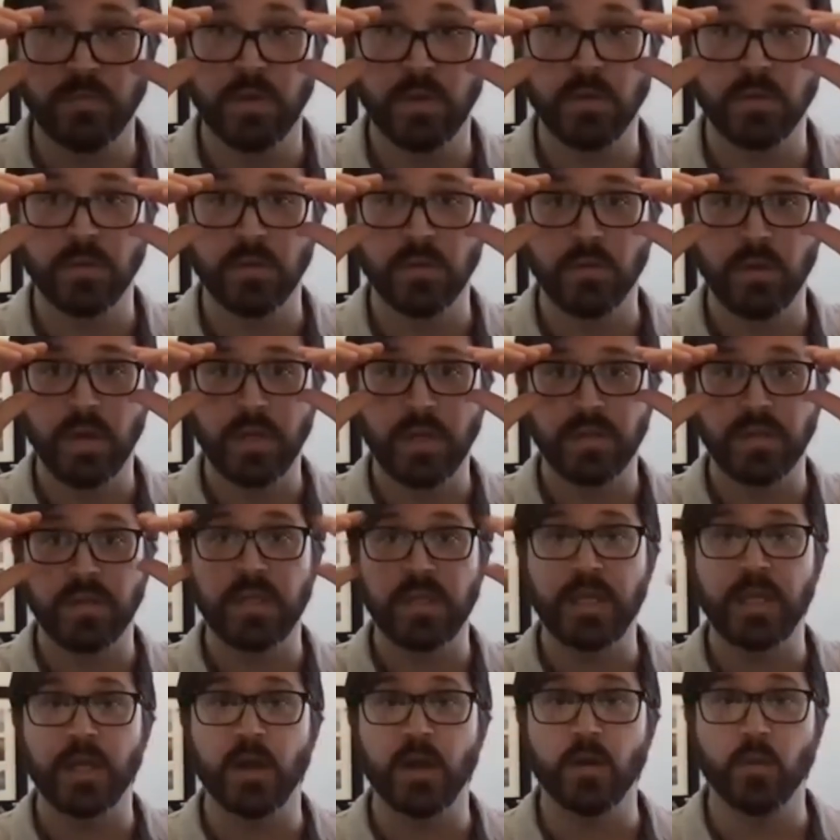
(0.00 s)
although I
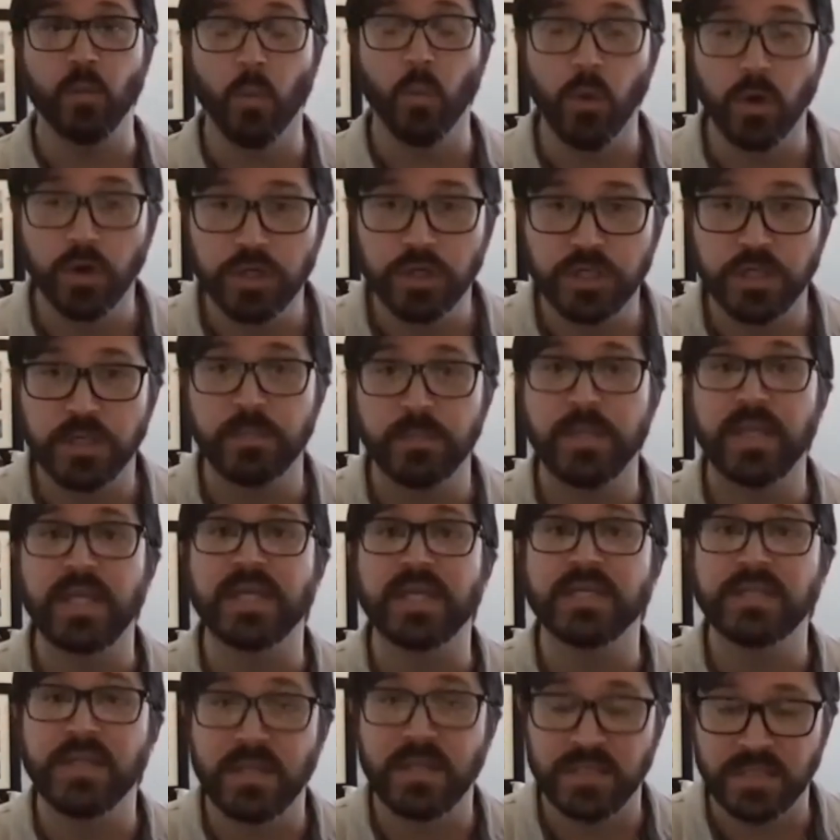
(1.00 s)
think our worship
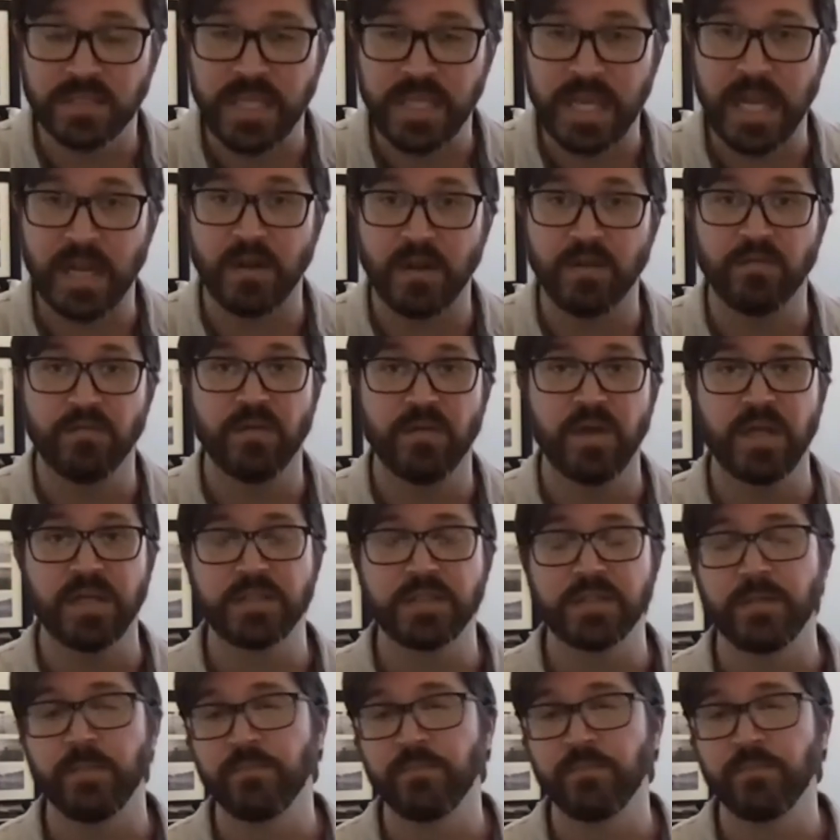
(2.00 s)
is a sacrifice.